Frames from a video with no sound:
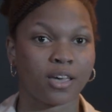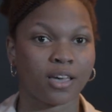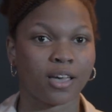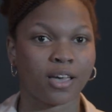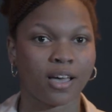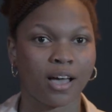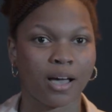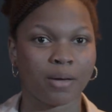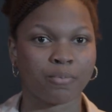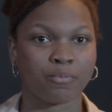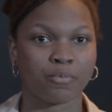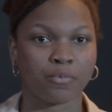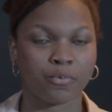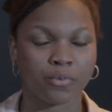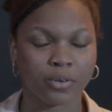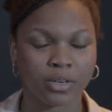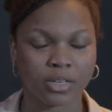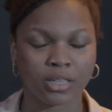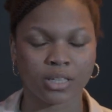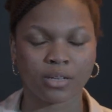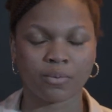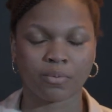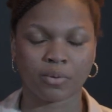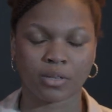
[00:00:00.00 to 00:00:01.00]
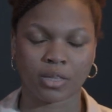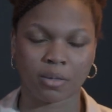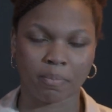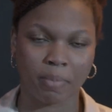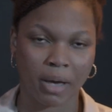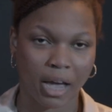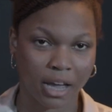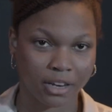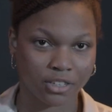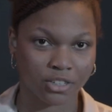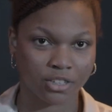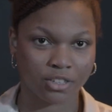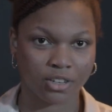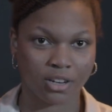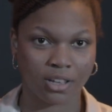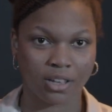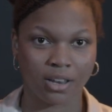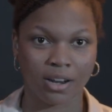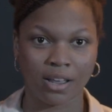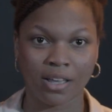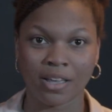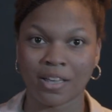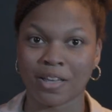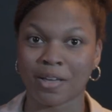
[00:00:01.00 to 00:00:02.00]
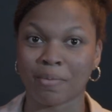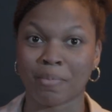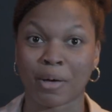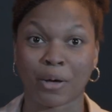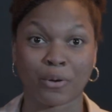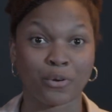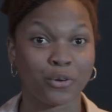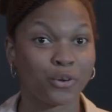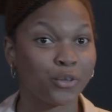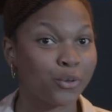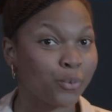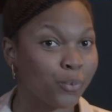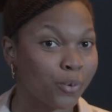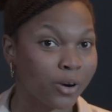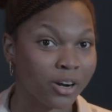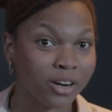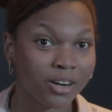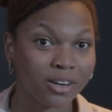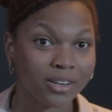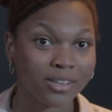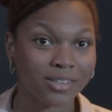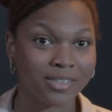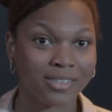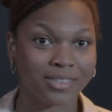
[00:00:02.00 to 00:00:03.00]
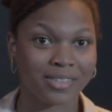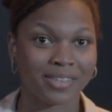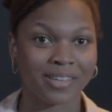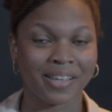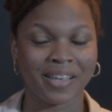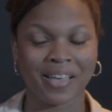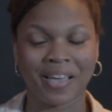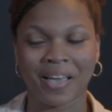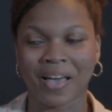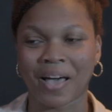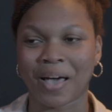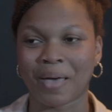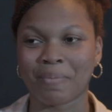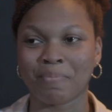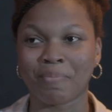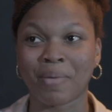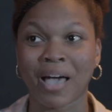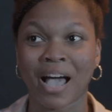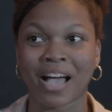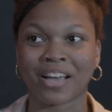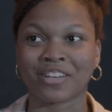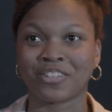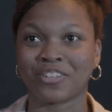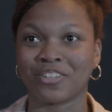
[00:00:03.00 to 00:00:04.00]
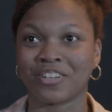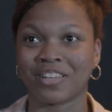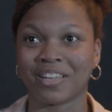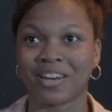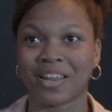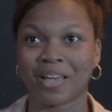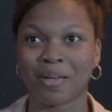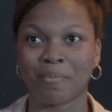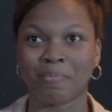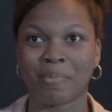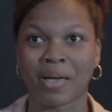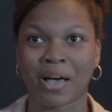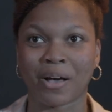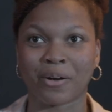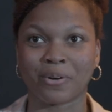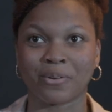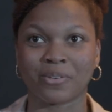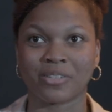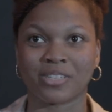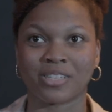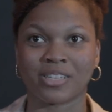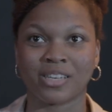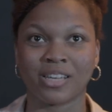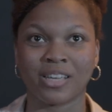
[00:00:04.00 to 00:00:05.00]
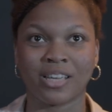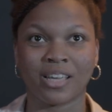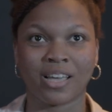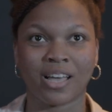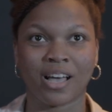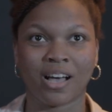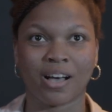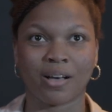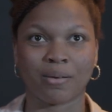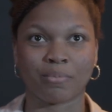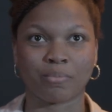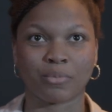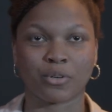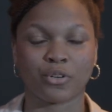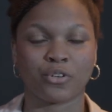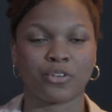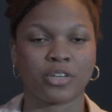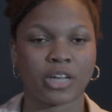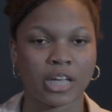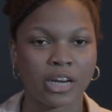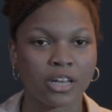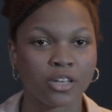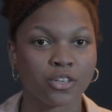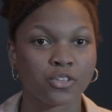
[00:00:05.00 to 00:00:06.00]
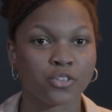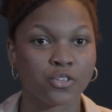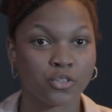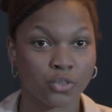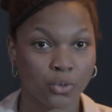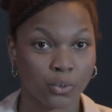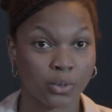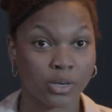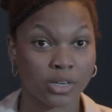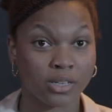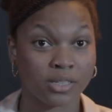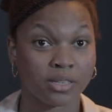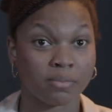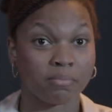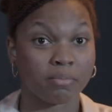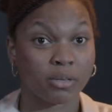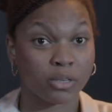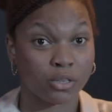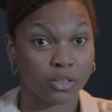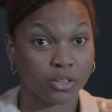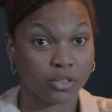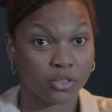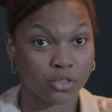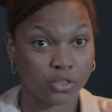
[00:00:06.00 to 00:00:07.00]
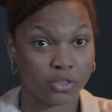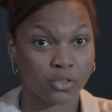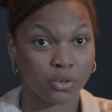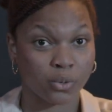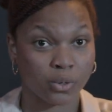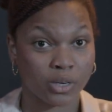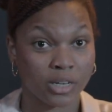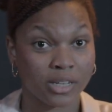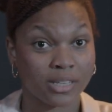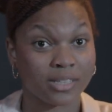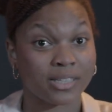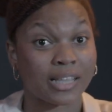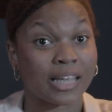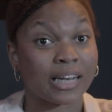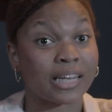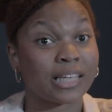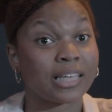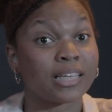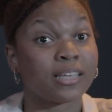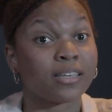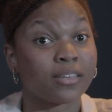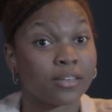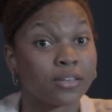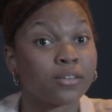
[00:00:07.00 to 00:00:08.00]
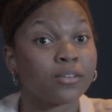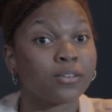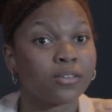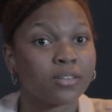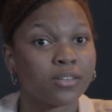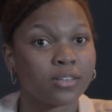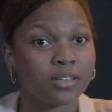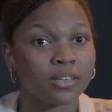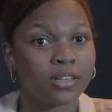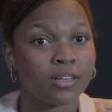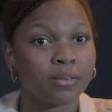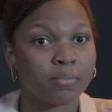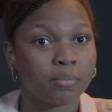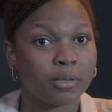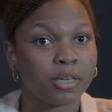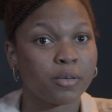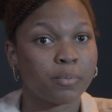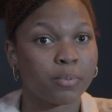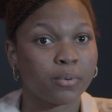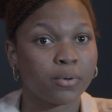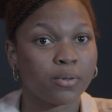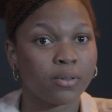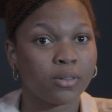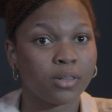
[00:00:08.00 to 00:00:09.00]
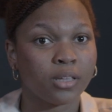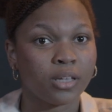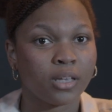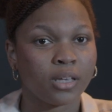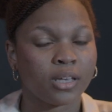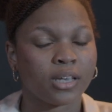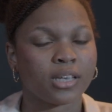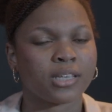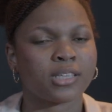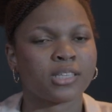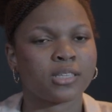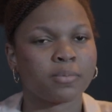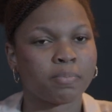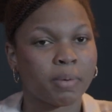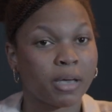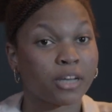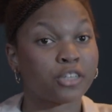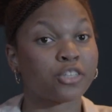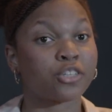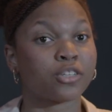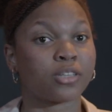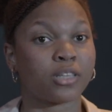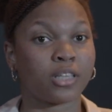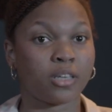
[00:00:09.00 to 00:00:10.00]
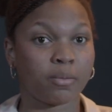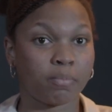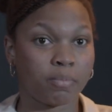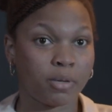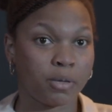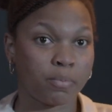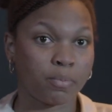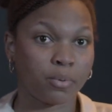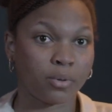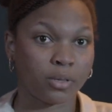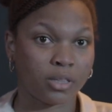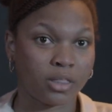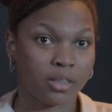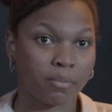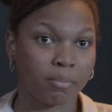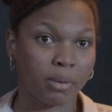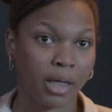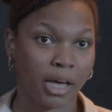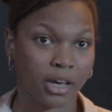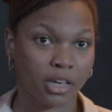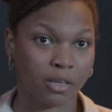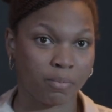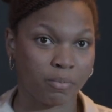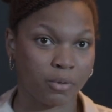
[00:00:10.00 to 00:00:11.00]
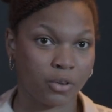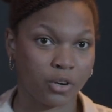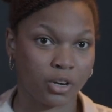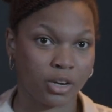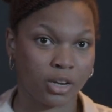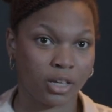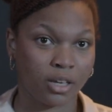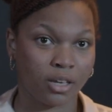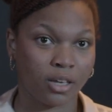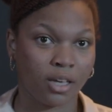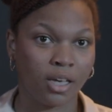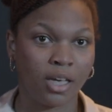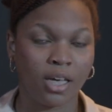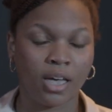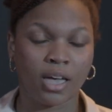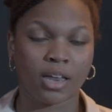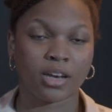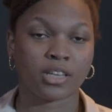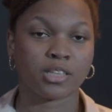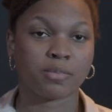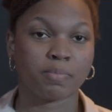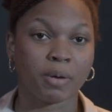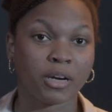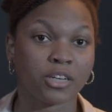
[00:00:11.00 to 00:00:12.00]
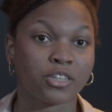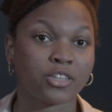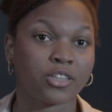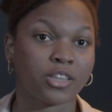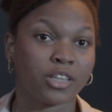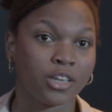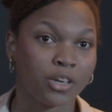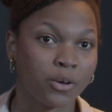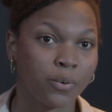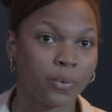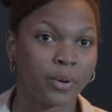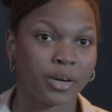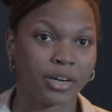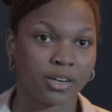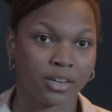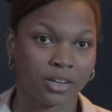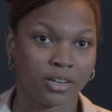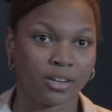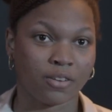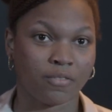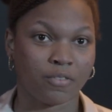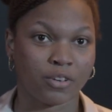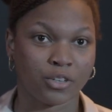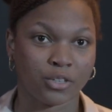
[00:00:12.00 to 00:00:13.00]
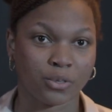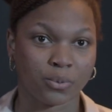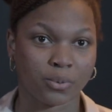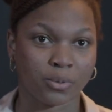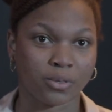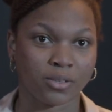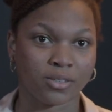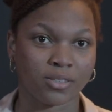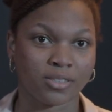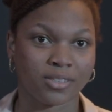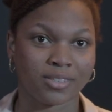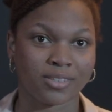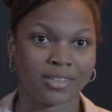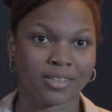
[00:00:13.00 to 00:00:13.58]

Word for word: I'm really, really passionate about new works. I'm passionate about um, creating stories and building stories that heal people, especially people in the black community, and especially queer individuals.